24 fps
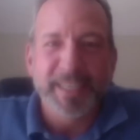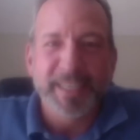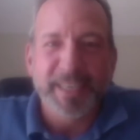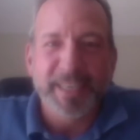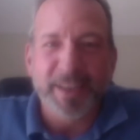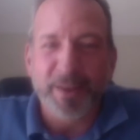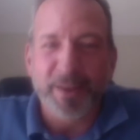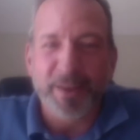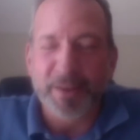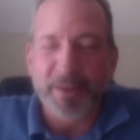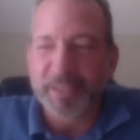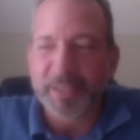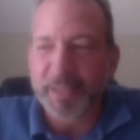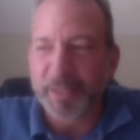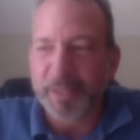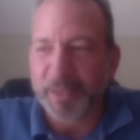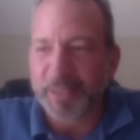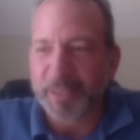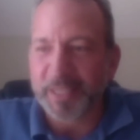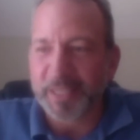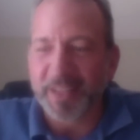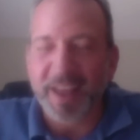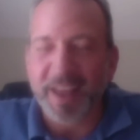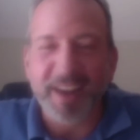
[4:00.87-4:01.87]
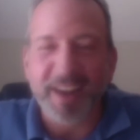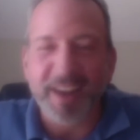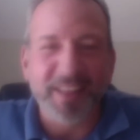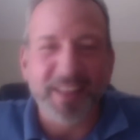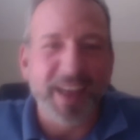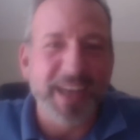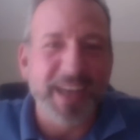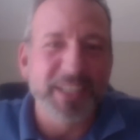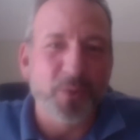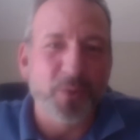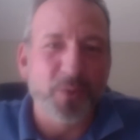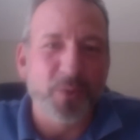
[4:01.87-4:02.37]
you know, there's a lot of
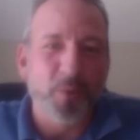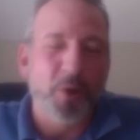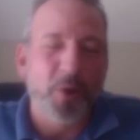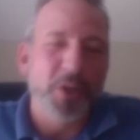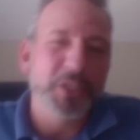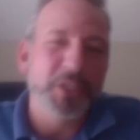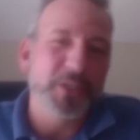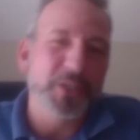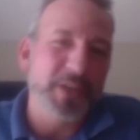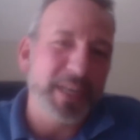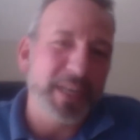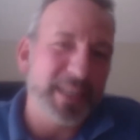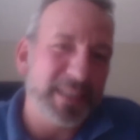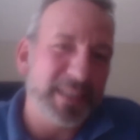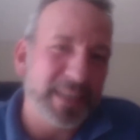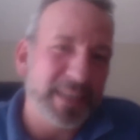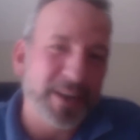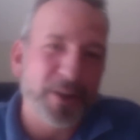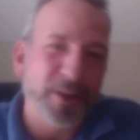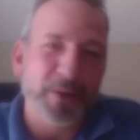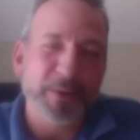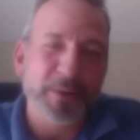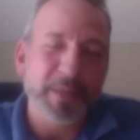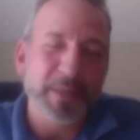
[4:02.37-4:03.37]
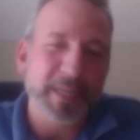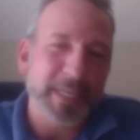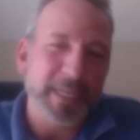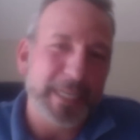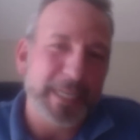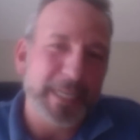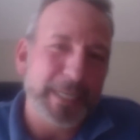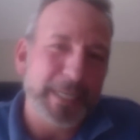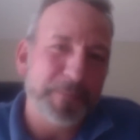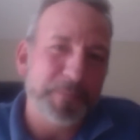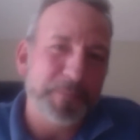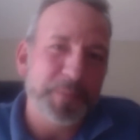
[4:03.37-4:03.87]
lines on Wall Street. You
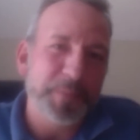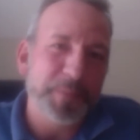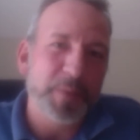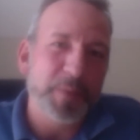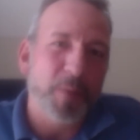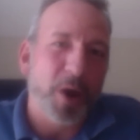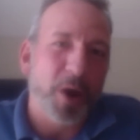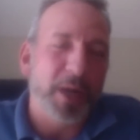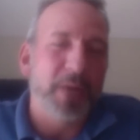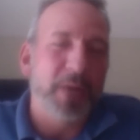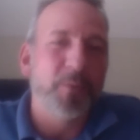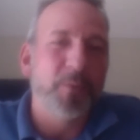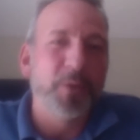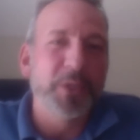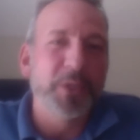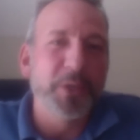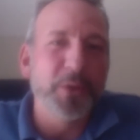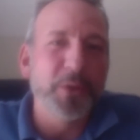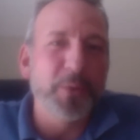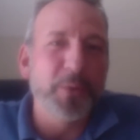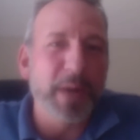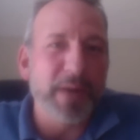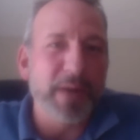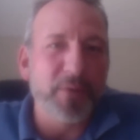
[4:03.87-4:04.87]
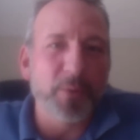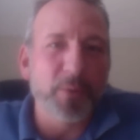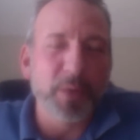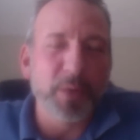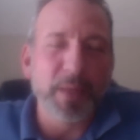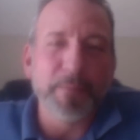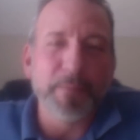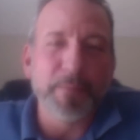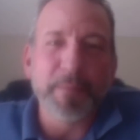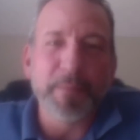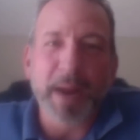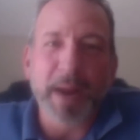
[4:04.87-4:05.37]
know, the market will do whatever
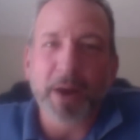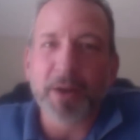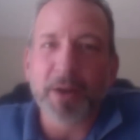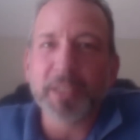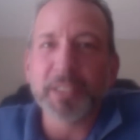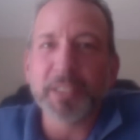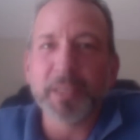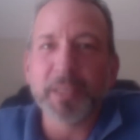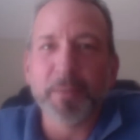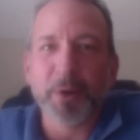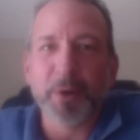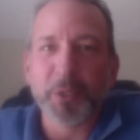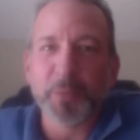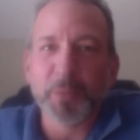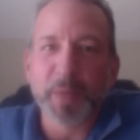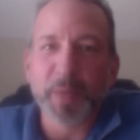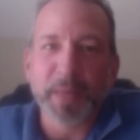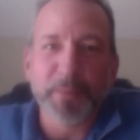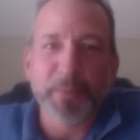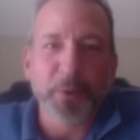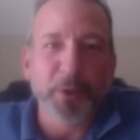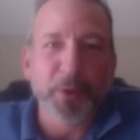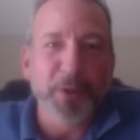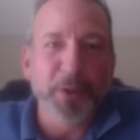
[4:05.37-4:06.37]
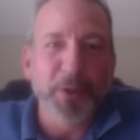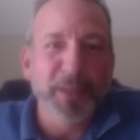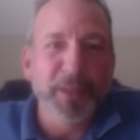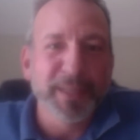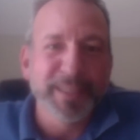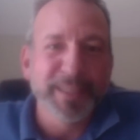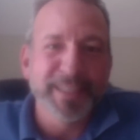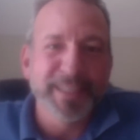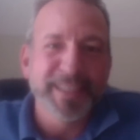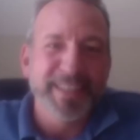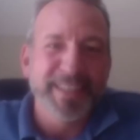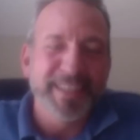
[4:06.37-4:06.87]
will embarrass the most people,
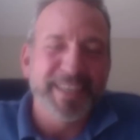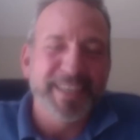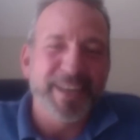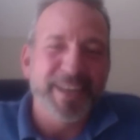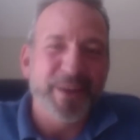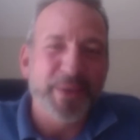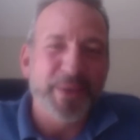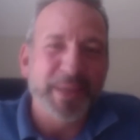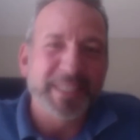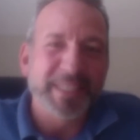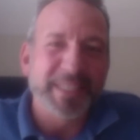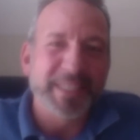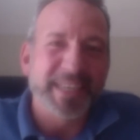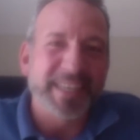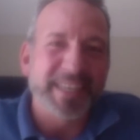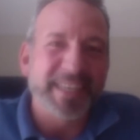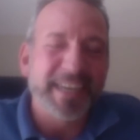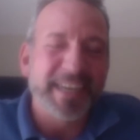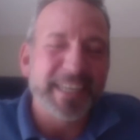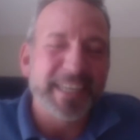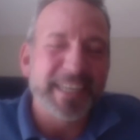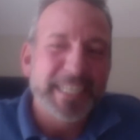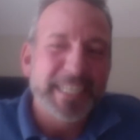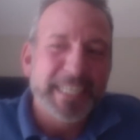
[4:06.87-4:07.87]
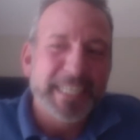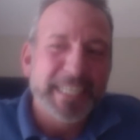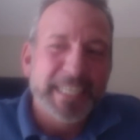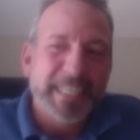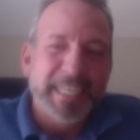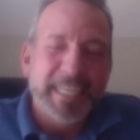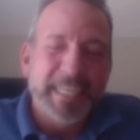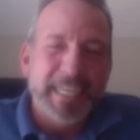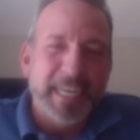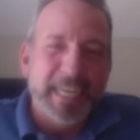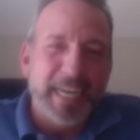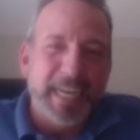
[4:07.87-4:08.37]
you know, things like that.
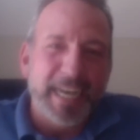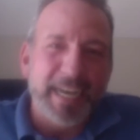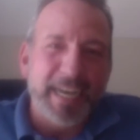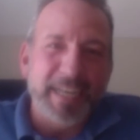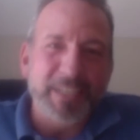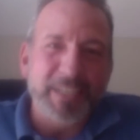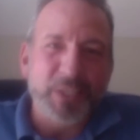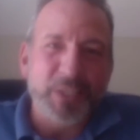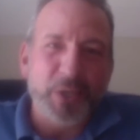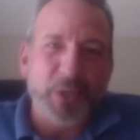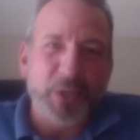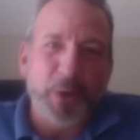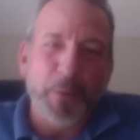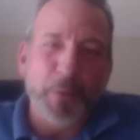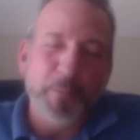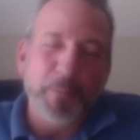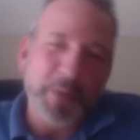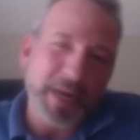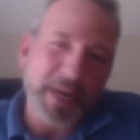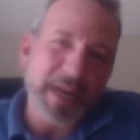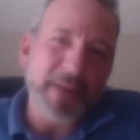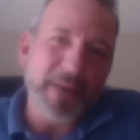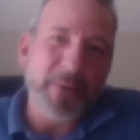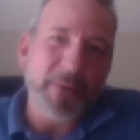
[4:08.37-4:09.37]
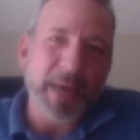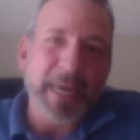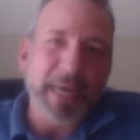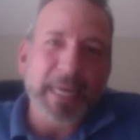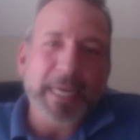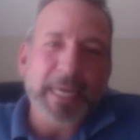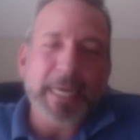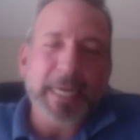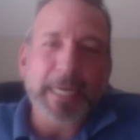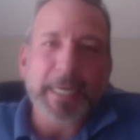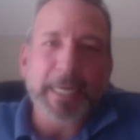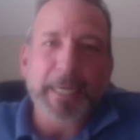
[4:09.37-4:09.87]
So,
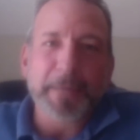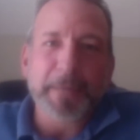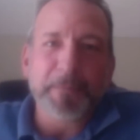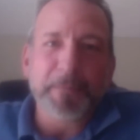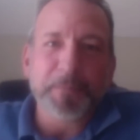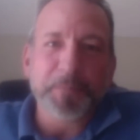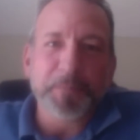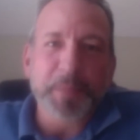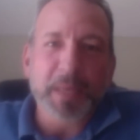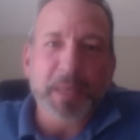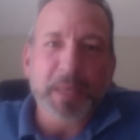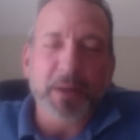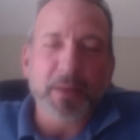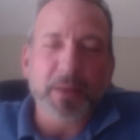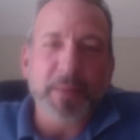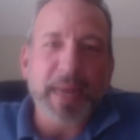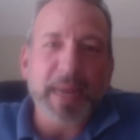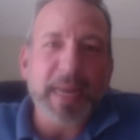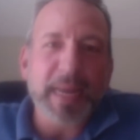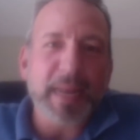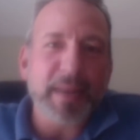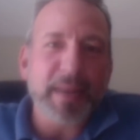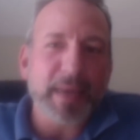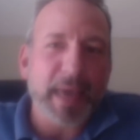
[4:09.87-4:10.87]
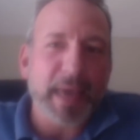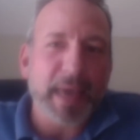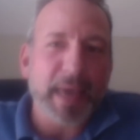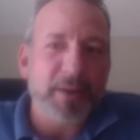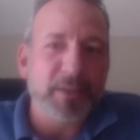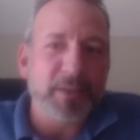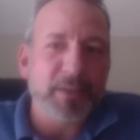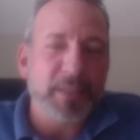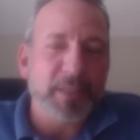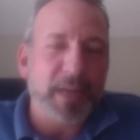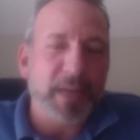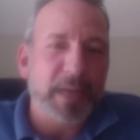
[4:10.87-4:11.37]
you know, the main
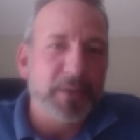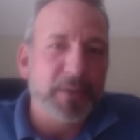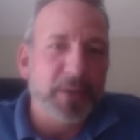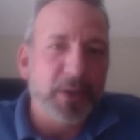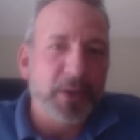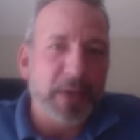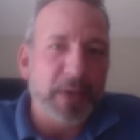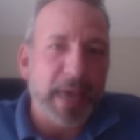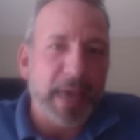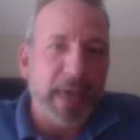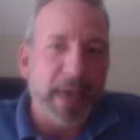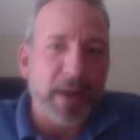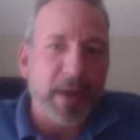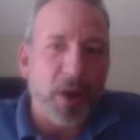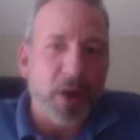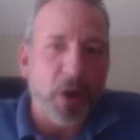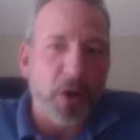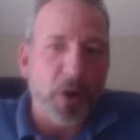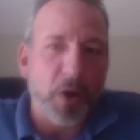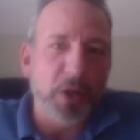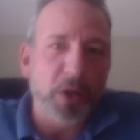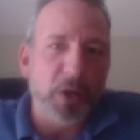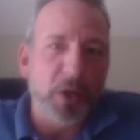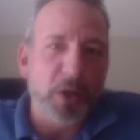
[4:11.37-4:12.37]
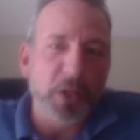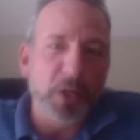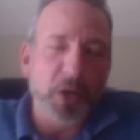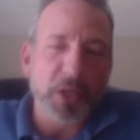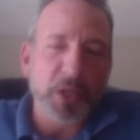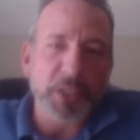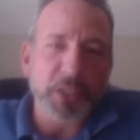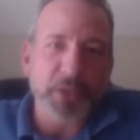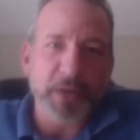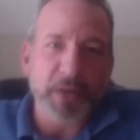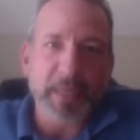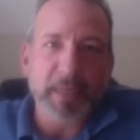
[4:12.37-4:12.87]
indicators that I do look at are all
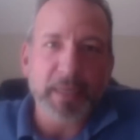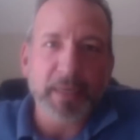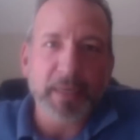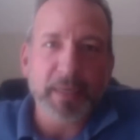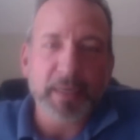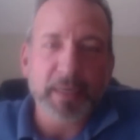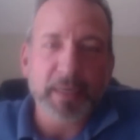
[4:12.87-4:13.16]
Austrian.